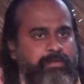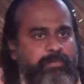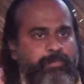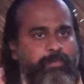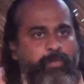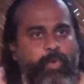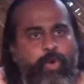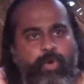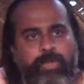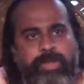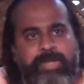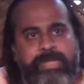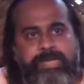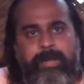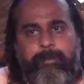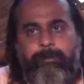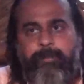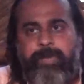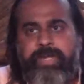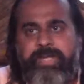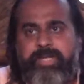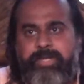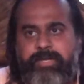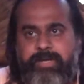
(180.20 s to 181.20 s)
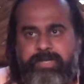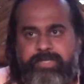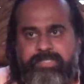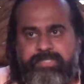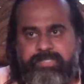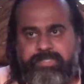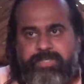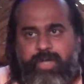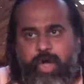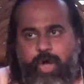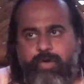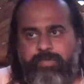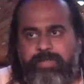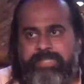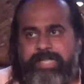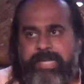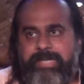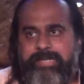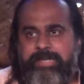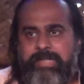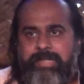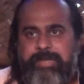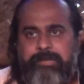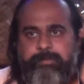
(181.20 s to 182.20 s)
more incompleteness. How will
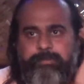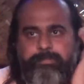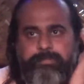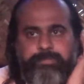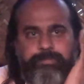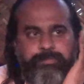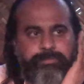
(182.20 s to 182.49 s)
that help?